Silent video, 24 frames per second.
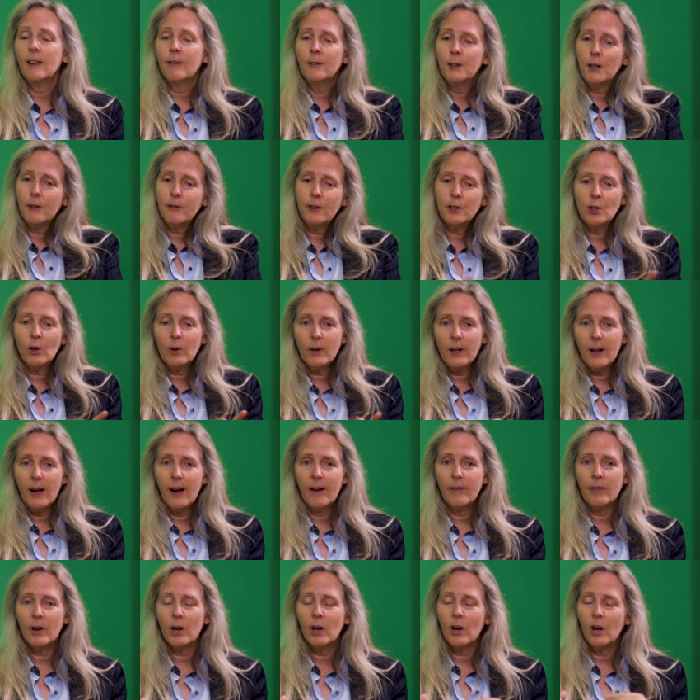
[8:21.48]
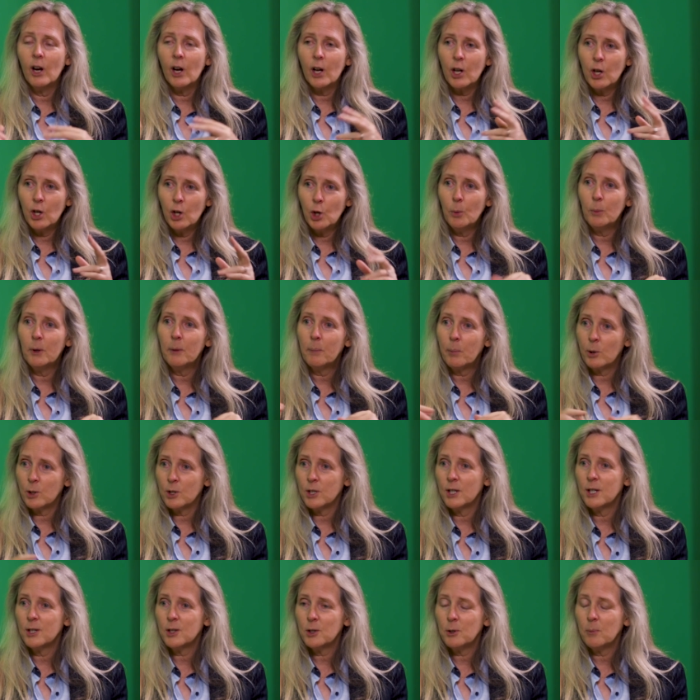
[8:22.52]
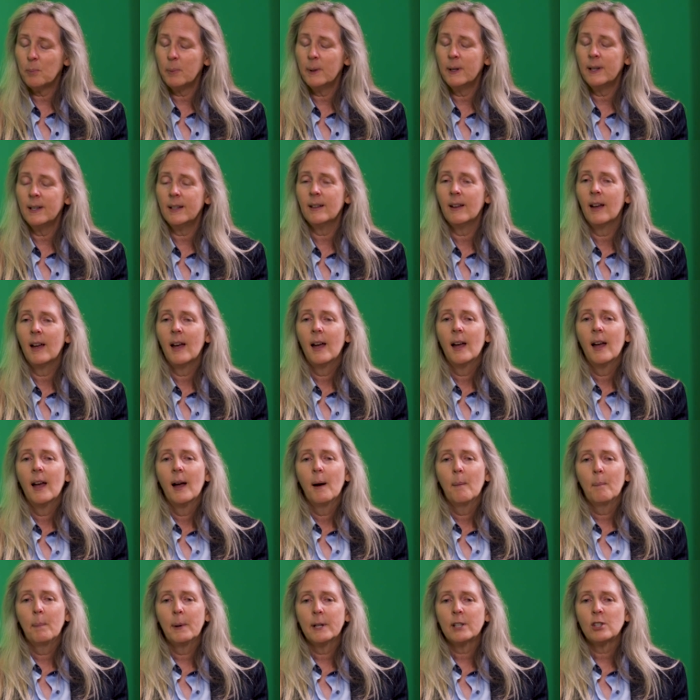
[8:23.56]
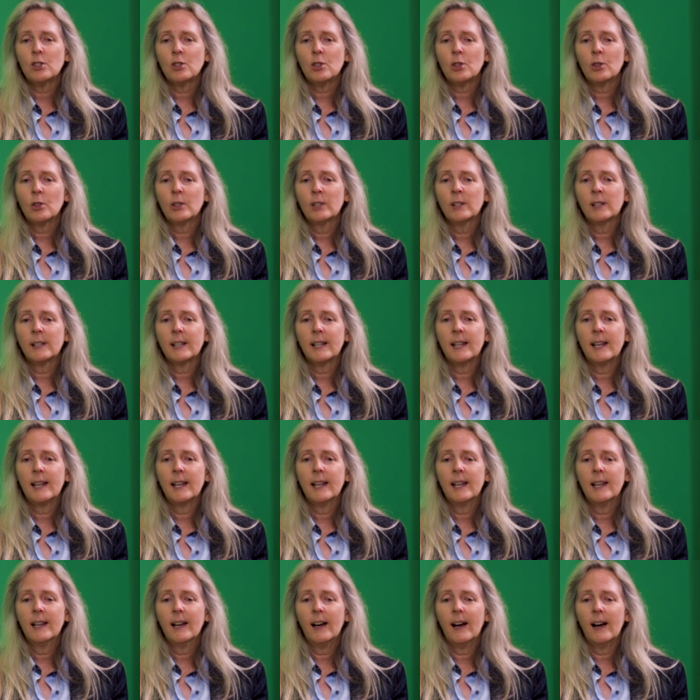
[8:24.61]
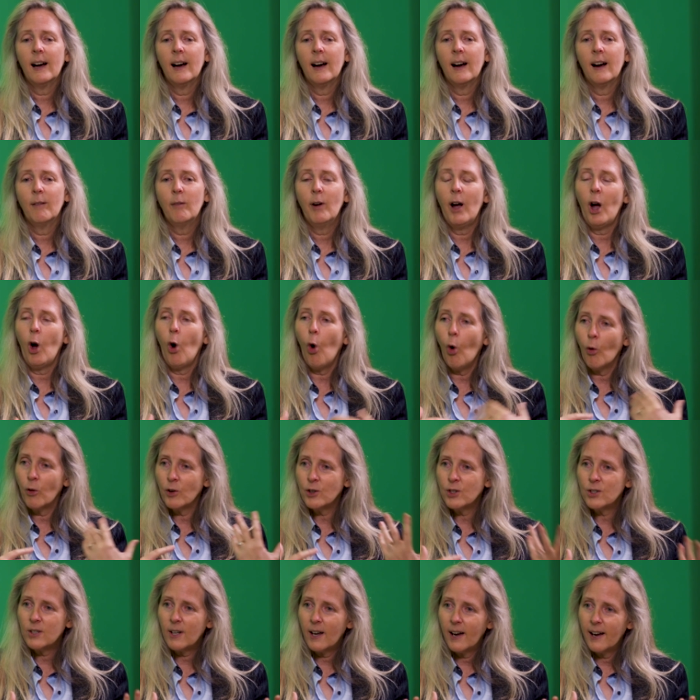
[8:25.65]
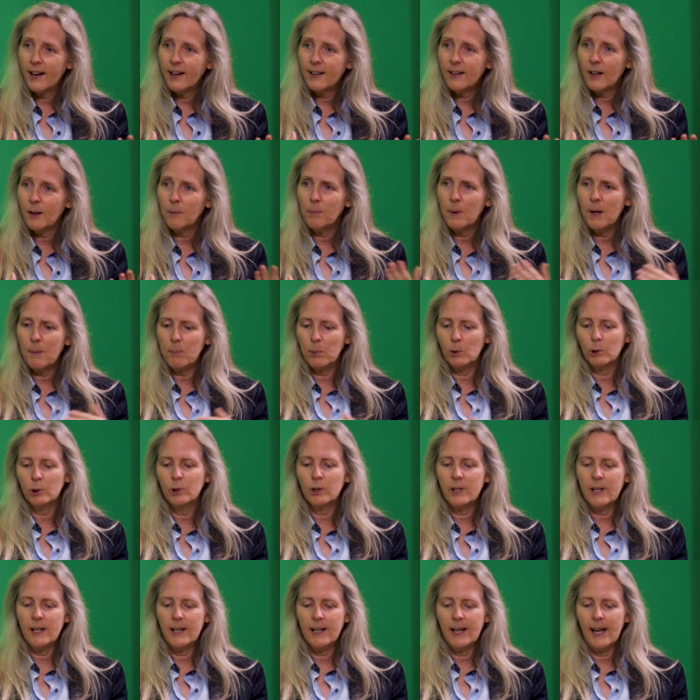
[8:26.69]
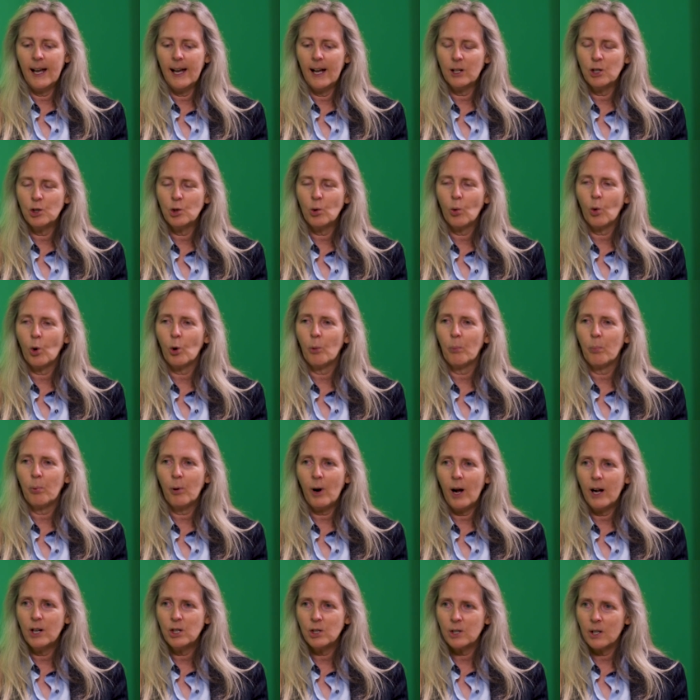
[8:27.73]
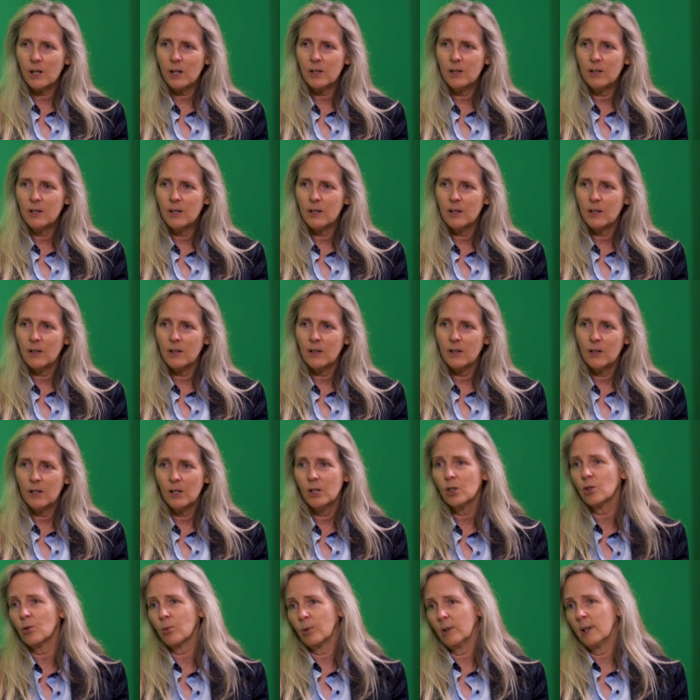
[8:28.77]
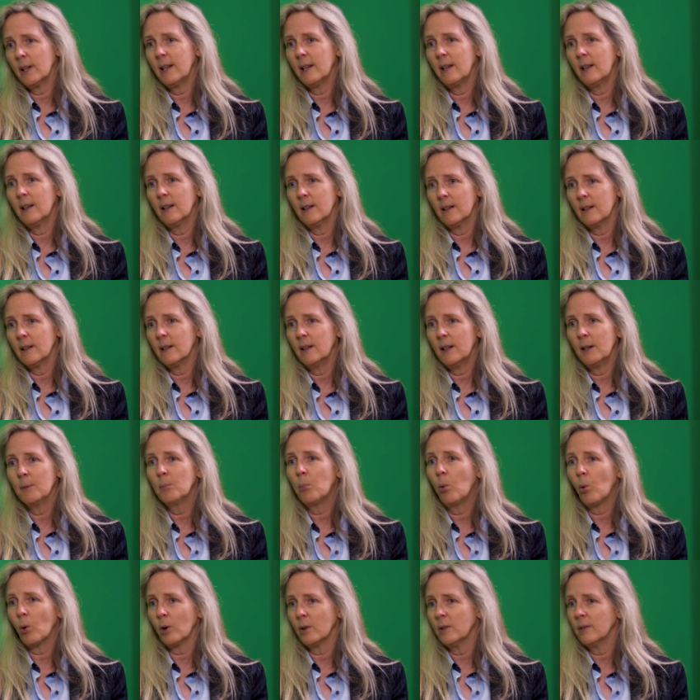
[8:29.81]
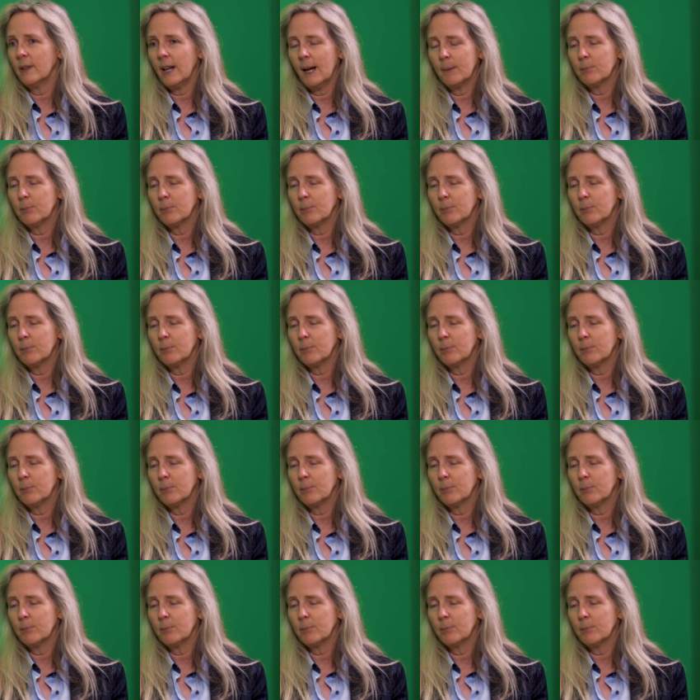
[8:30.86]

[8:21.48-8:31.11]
even if you don't have a human participant. But certainly oversight and people looking at your project is really important,